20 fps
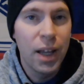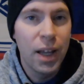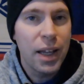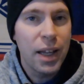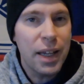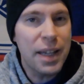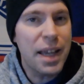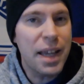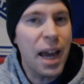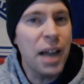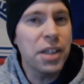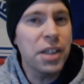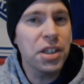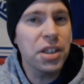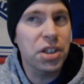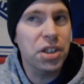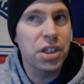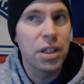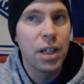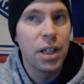He kind of
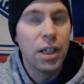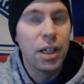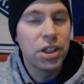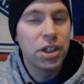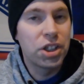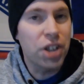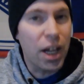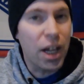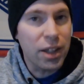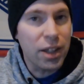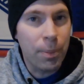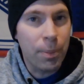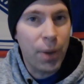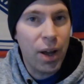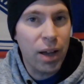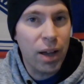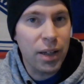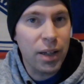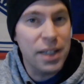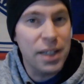just shot the
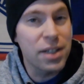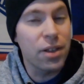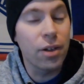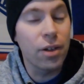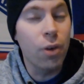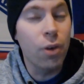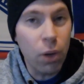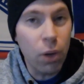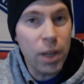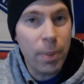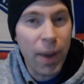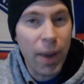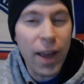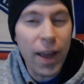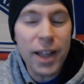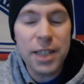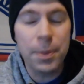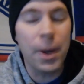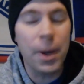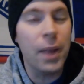puck into the goalie
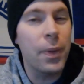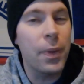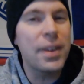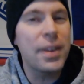pads, but I think